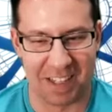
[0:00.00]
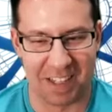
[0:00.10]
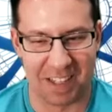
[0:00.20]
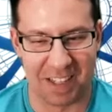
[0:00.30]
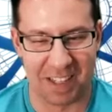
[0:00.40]

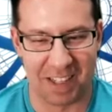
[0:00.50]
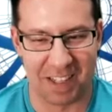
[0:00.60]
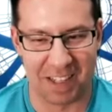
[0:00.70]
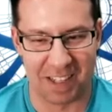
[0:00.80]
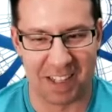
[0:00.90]

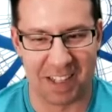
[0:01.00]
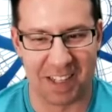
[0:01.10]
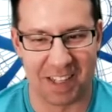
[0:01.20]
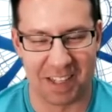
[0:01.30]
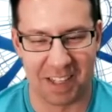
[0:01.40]

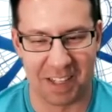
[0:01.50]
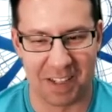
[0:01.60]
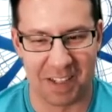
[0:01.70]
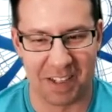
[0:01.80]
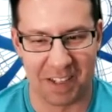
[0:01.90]

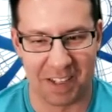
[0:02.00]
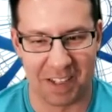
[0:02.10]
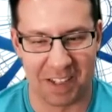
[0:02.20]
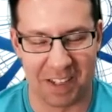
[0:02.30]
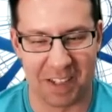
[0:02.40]

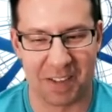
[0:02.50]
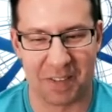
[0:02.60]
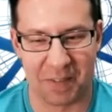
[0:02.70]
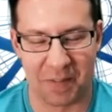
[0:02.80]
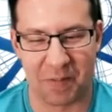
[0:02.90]

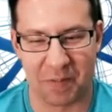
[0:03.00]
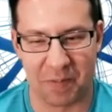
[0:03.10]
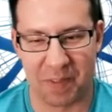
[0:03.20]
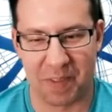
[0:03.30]
[no speech]